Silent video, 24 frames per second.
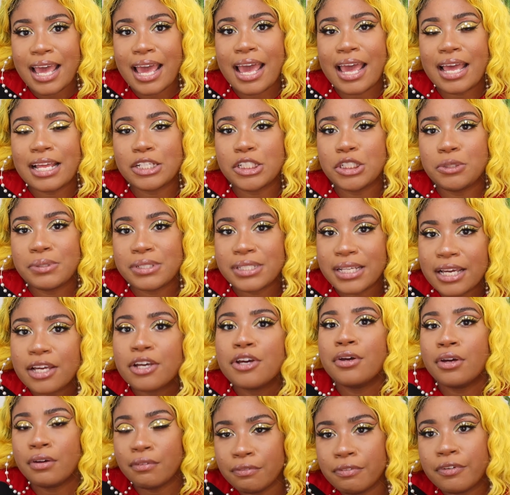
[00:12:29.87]
And she was like,
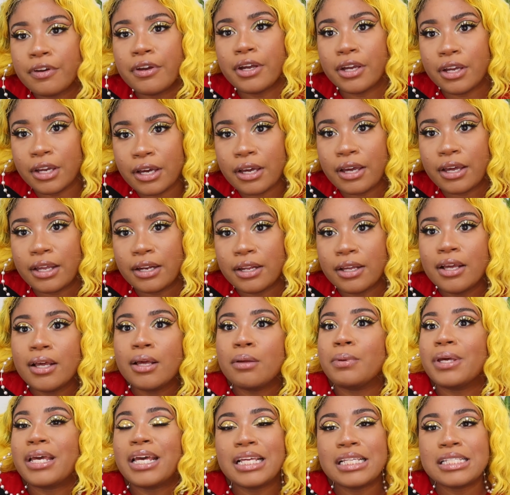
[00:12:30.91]
very good,
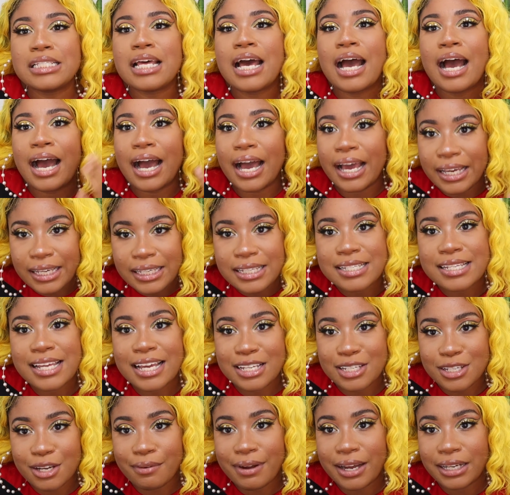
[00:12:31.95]
because I can
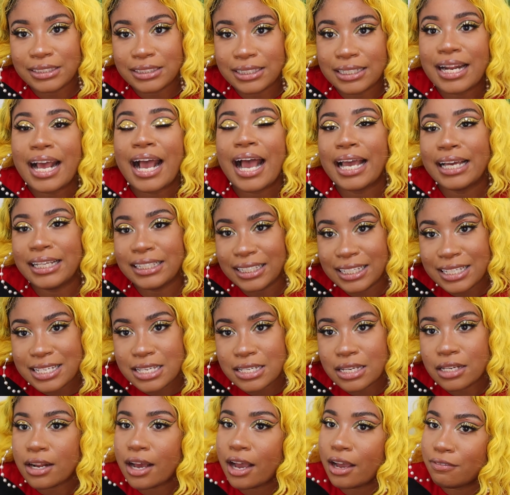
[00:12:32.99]
take direction, I
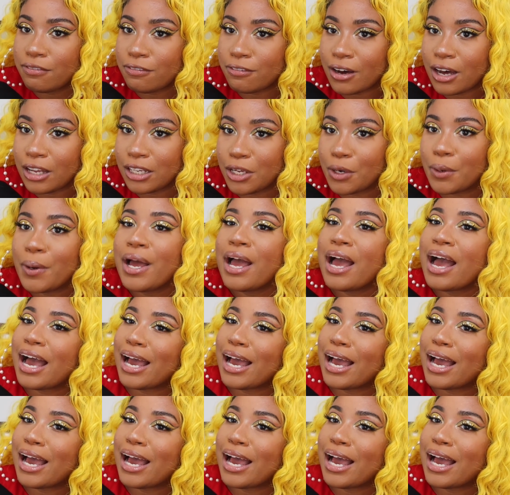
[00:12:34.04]
listen, I follow,